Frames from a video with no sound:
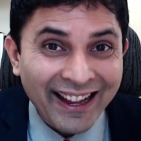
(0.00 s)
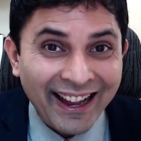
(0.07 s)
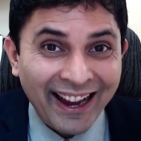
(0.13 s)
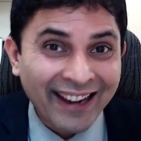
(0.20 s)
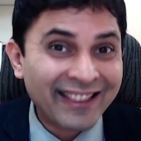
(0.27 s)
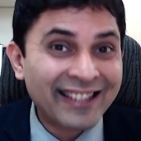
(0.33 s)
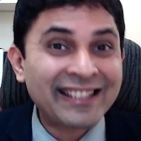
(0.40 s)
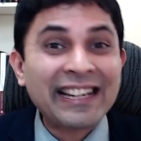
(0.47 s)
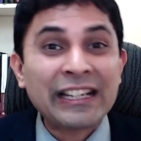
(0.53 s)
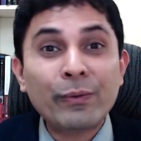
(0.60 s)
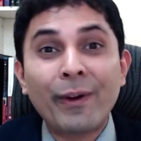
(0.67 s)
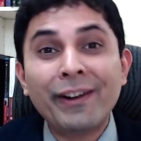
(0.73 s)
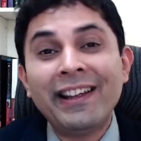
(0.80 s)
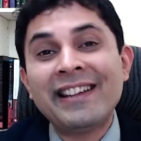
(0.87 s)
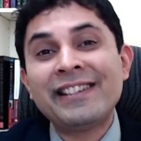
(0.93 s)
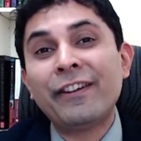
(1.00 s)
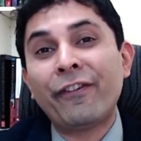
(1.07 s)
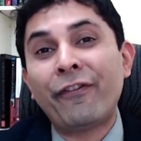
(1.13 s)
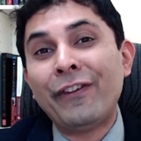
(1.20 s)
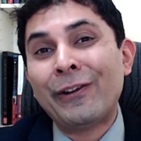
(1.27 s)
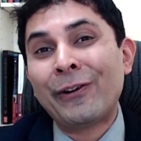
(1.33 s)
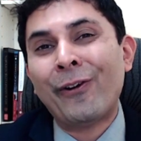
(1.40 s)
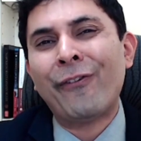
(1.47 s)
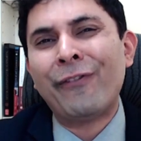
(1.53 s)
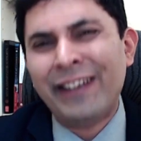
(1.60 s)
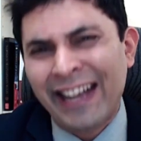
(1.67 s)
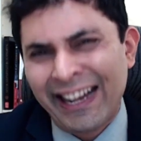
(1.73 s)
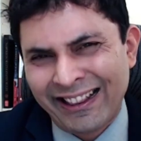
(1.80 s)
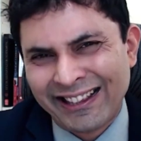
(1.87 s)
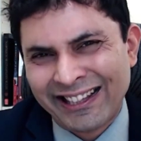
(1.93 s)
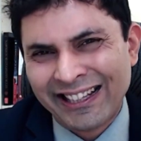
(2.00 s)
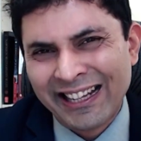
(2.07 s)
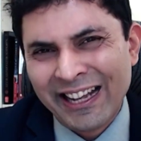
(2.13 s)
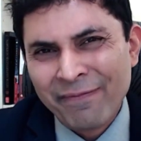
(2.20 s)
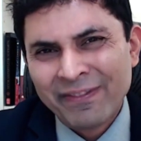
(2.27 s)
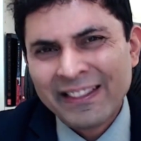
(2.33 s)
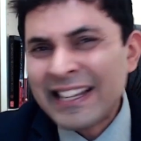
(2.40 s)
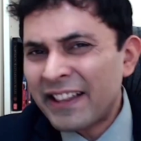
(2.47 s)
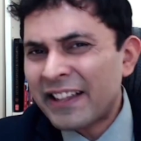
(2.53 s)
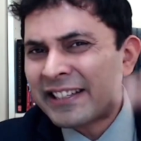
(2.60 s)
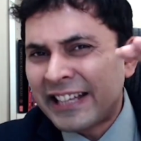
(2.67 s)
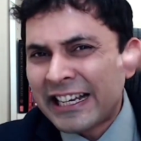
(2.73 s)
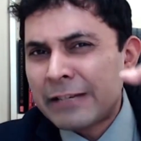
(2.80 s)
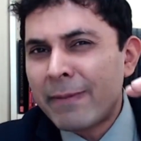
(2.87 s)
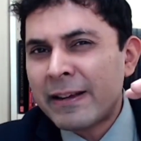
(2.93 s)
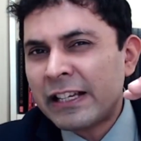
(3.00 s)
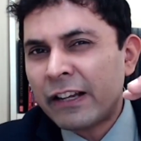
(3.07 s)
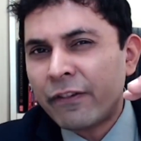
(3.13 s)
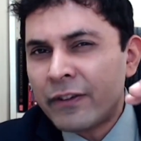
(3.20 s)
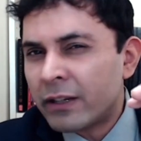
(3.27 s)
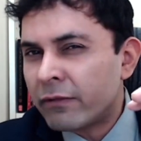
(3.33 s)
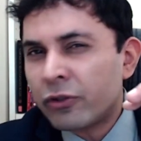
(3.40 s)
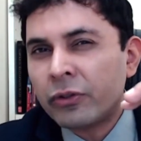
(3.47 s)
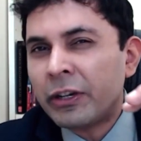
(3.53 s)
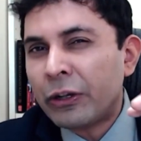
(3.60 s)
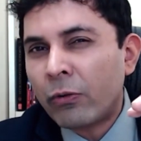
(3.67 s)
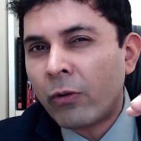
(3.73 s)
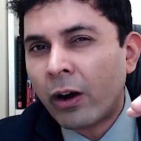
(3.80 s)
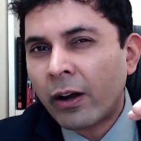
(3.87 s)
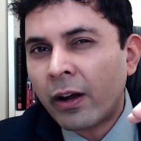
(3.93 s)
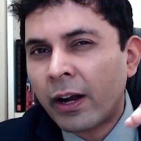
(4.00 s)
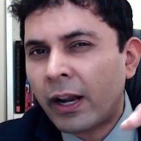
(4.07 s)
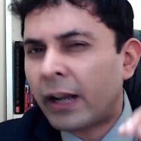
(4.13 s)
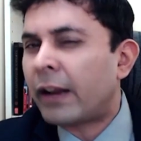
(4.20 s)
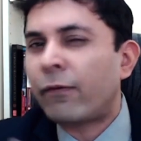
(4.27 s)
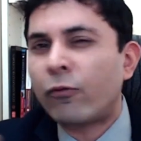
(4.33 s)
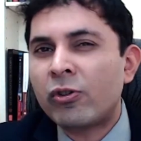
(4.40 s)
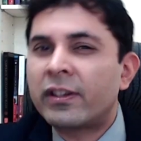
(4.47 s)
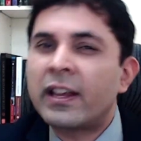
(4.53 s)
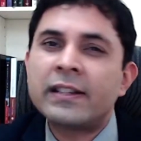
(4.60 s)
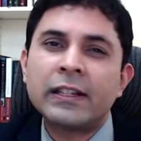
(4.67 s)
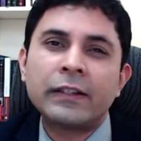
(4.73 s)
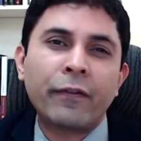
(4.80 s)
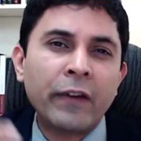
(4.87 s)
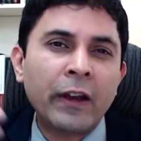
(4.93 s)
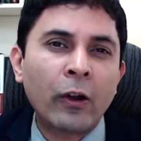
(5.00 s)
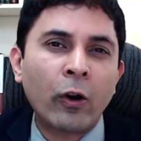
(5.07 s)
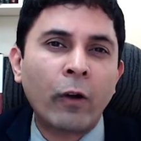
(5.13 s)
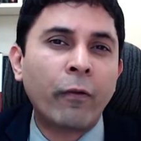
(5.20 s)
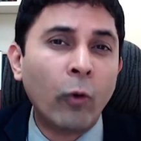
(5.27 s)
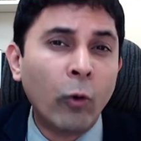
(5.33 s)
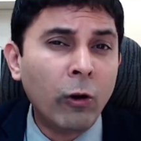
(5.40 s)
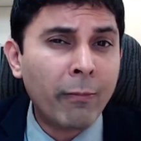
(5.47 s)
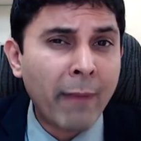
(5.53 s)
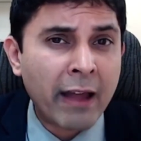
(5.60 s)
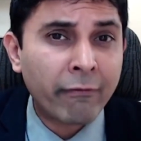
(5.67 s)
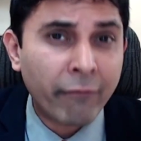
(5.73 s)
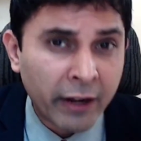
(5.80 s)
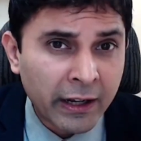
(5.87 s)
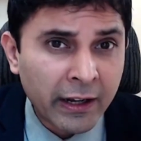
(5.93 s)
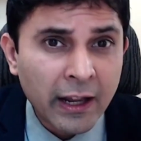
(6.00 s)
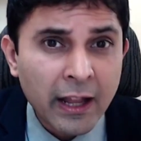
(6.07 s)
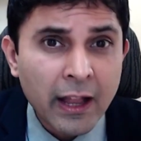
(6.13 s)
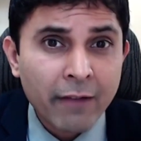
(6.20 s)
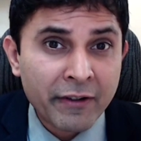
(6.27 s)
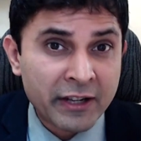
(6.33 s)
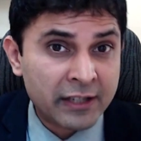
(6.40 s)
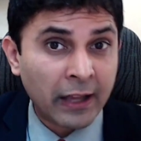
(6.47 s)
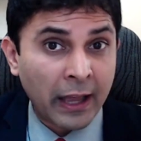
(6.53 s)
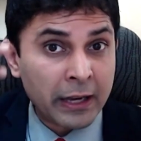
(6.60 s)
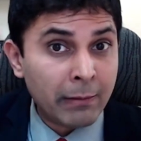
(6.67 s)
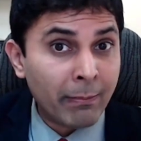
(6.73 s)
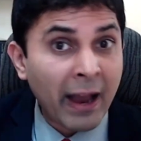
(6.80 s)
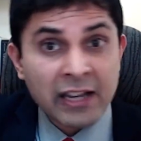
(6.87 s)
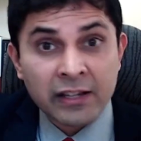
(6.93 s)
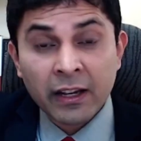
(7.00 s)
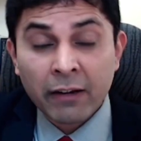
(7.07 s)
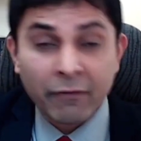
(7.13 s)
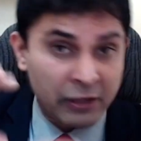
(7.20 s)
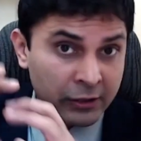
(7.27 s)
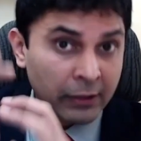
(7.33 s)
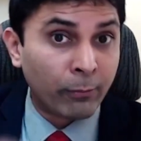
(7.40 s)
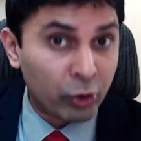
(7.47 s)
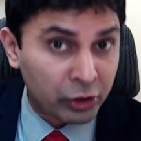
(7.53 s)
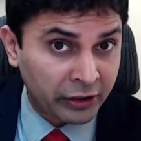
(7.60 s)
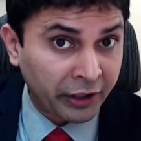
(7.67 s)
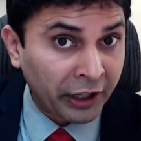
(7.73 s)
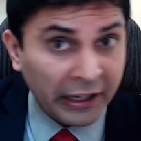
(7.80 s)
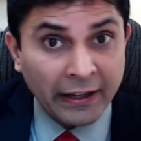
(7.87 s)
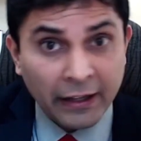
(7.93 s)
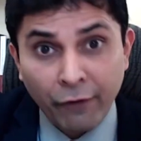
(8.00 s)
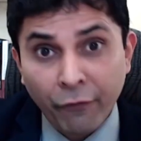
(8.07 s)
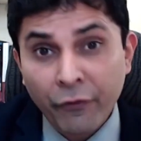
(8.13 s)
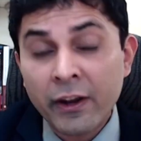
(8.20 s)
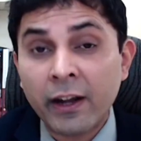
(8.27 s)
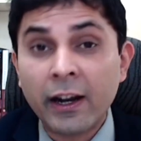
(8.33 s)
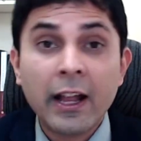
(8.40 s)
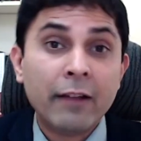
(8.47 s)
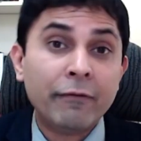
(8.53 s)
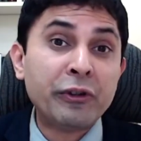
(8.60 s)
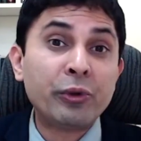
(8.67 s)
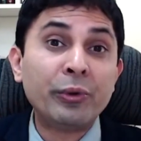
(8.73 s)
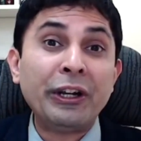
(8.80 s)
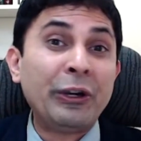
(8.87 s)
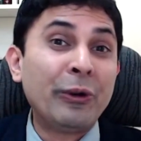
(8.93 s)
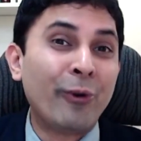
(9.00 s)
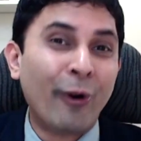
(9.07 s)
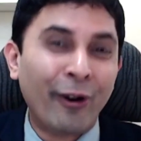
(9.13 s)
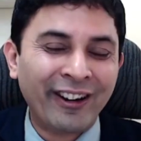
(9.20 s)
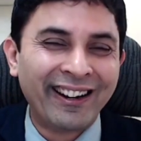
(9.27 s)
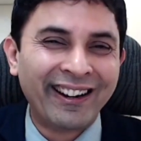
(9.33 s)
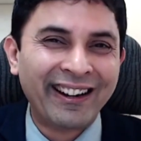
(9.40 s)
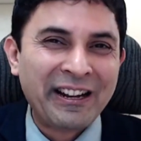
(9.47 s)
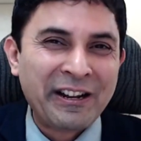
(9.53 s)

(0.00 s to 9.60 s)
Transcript: And the sixth one is the fear of death. These are the six basic fears which you need to conquer. And of course, there is this fear of old man worry, which is an imaginary, which is the most critical fear which you need to conquer.